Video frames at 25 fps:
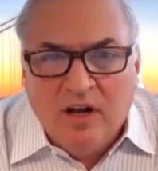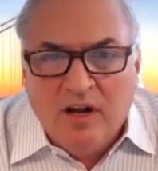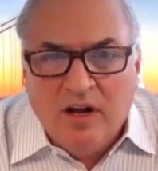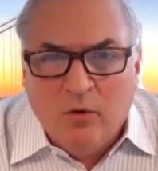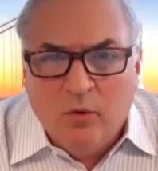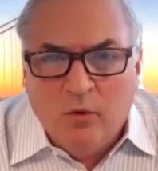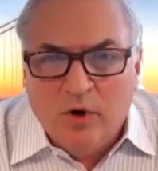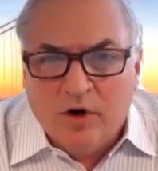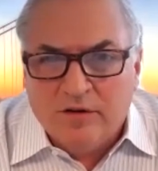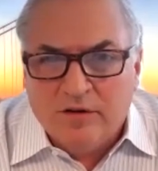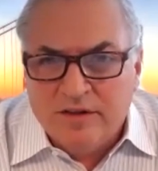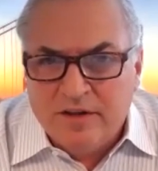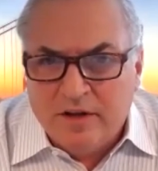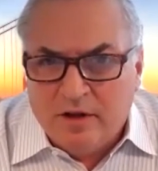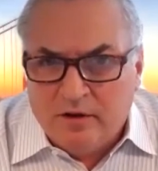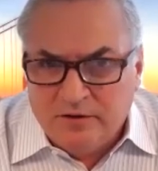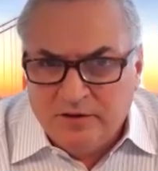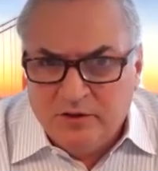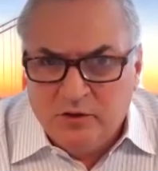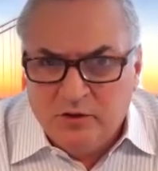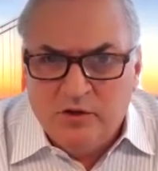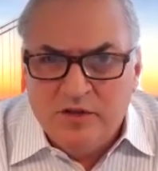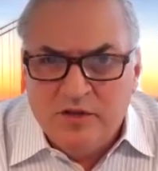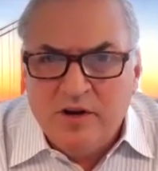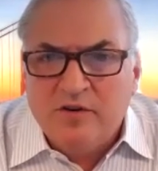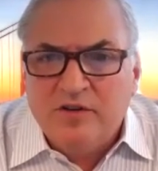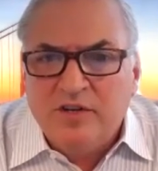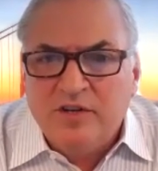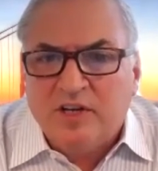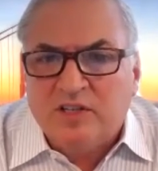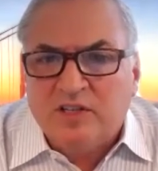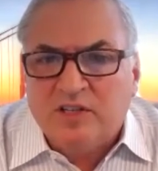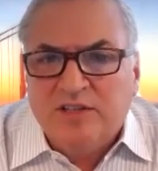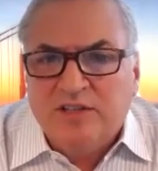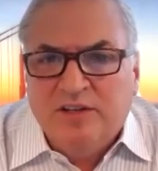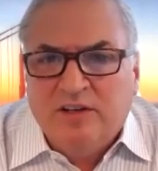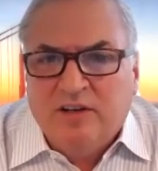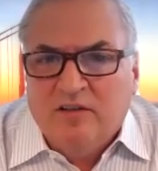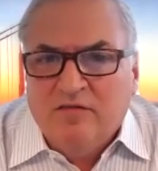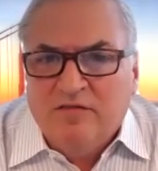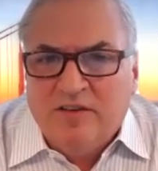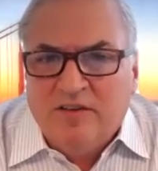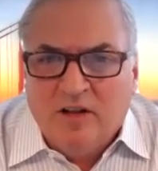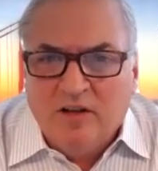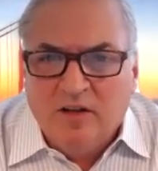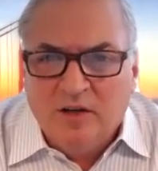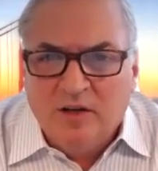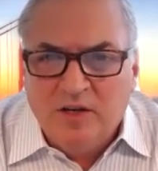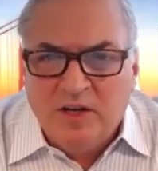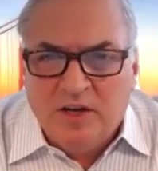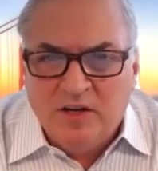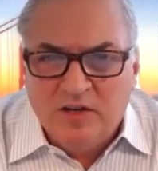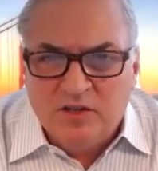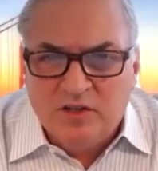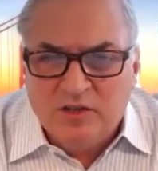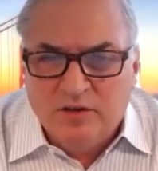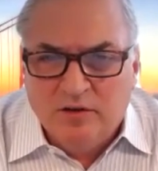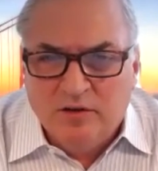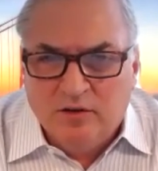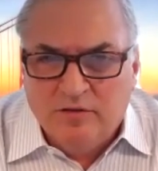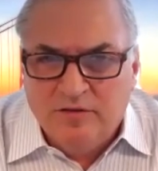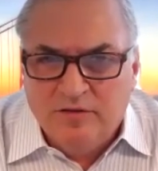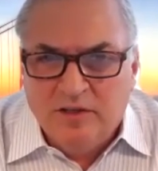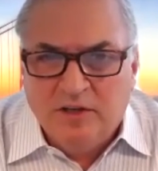where they'll do their testing and validation of